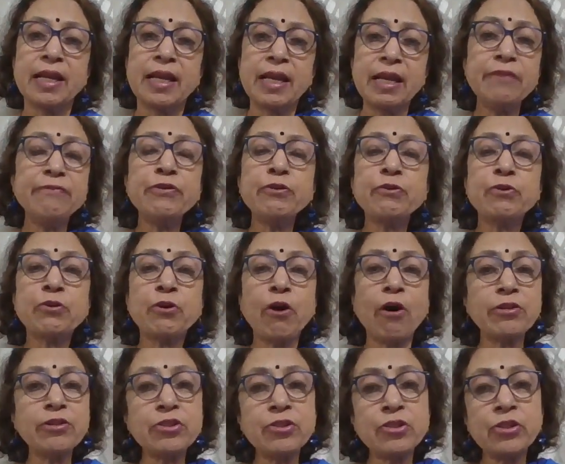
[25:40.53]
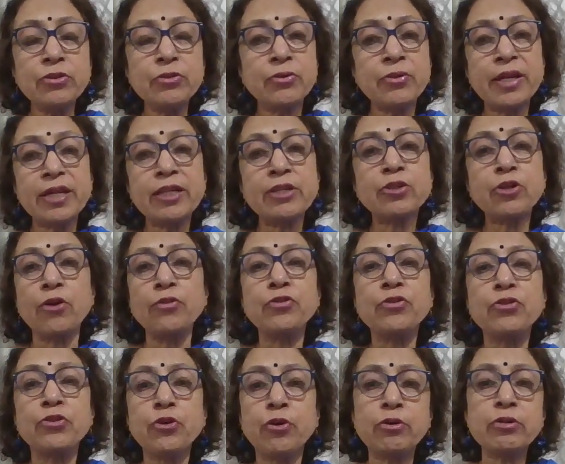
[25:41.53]
If you concentrate
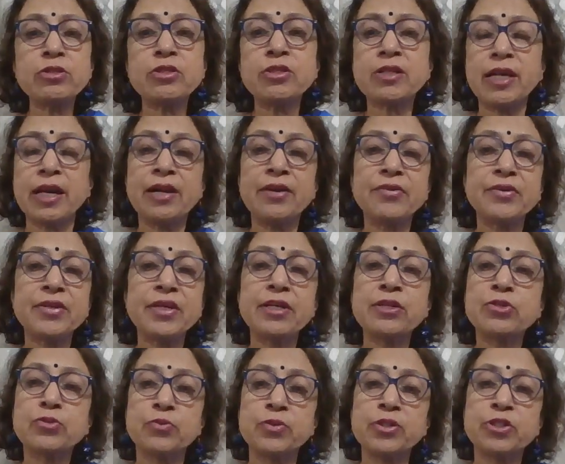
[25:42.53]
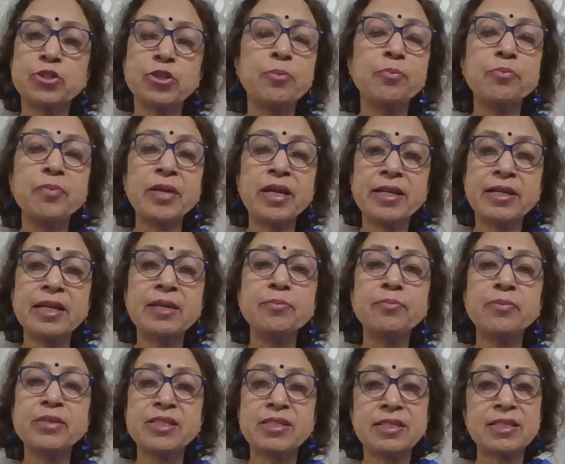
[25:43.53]
on those areas which you're making
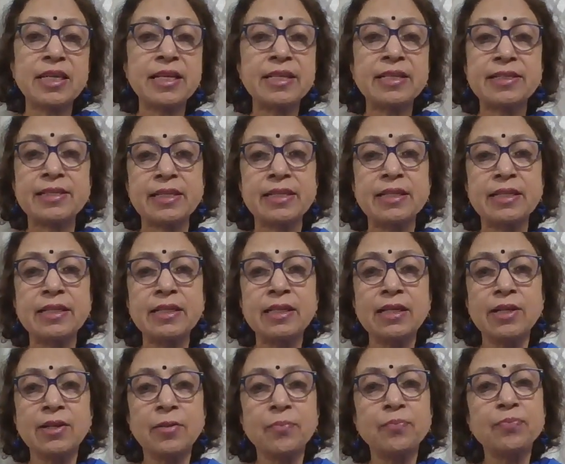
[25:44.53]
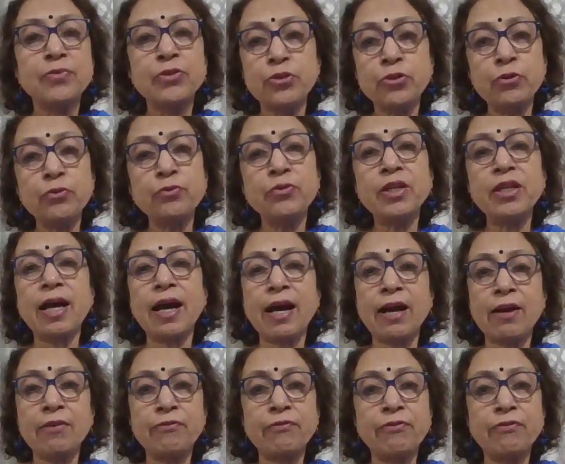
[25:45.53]
mistakes in, you will
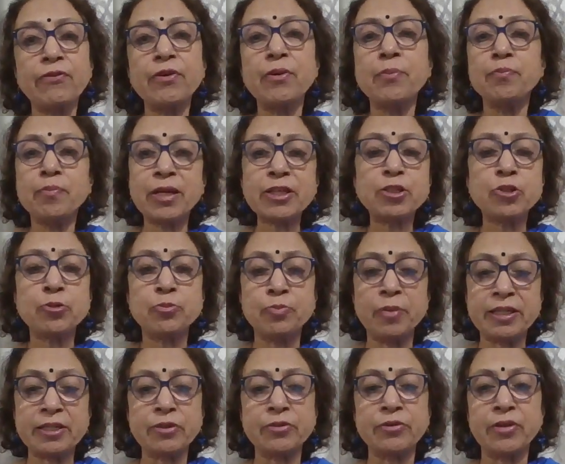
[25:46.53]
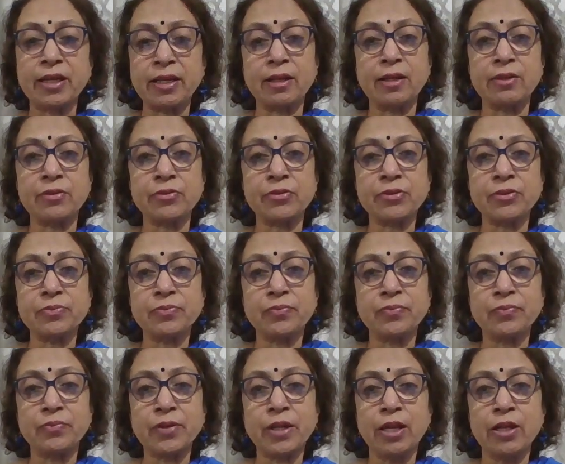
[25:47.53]
have much better English.
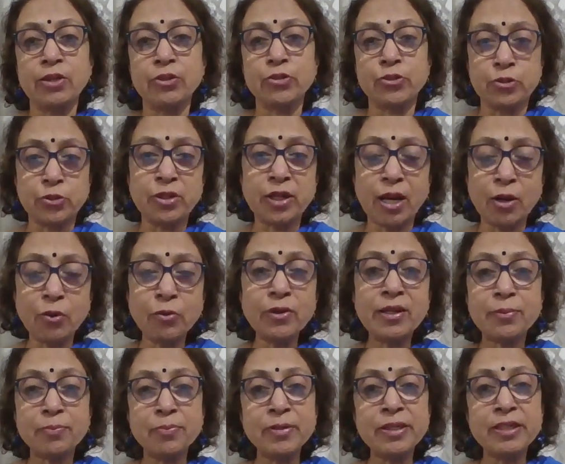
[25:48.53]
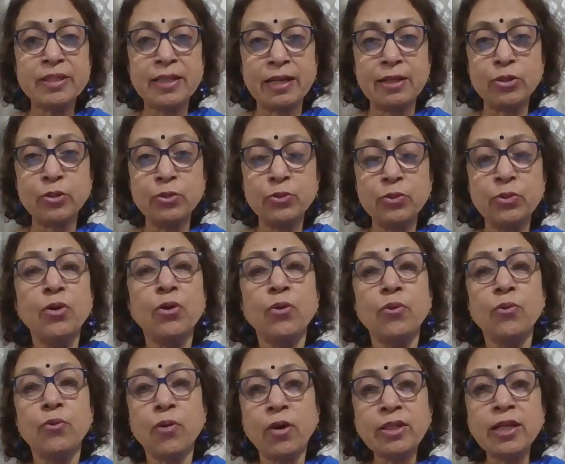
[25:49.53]
So now let me tell you
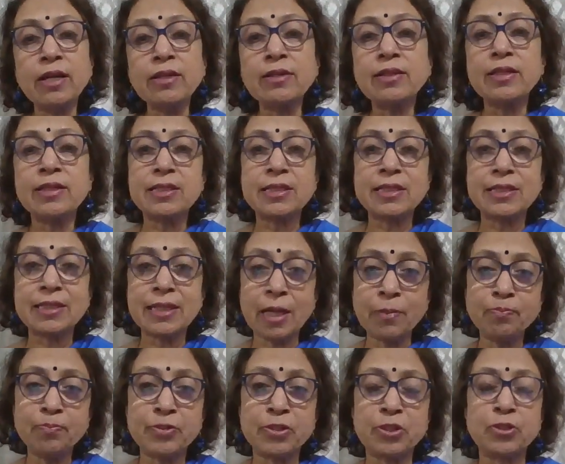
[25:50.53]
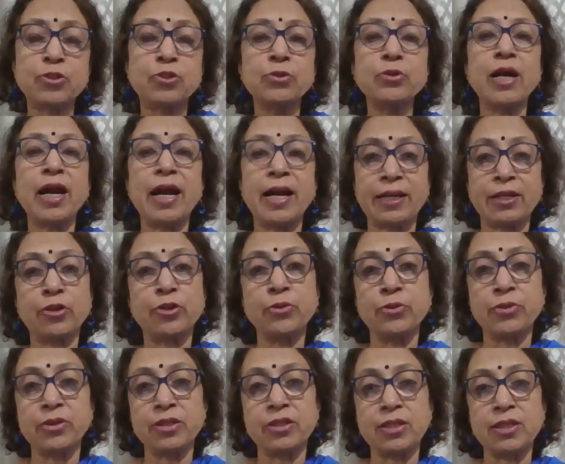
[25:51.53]
what are the steps to
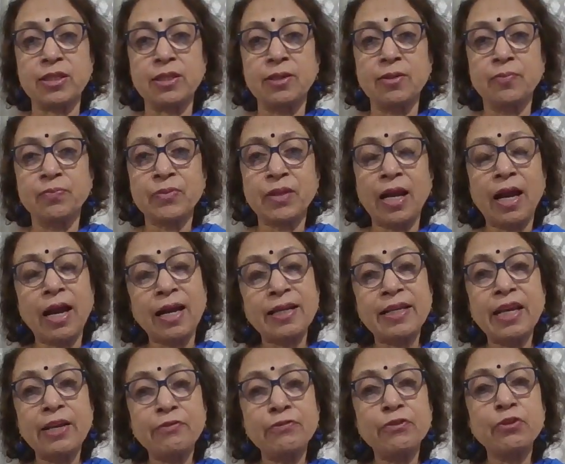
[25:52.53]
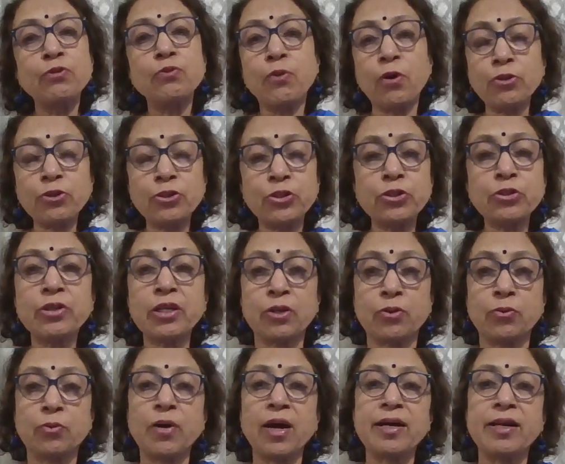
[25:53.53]
accuracy. I gave you what you
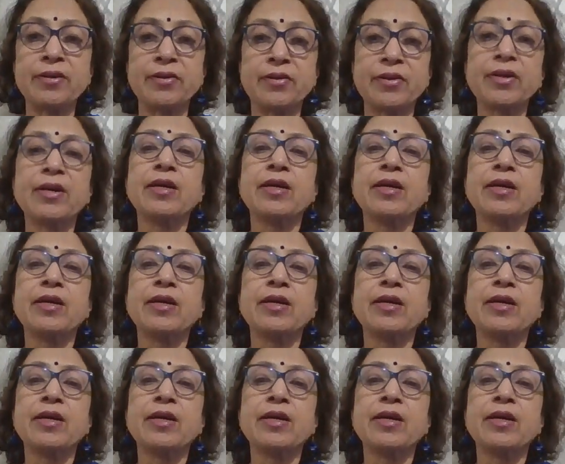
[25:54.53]
require: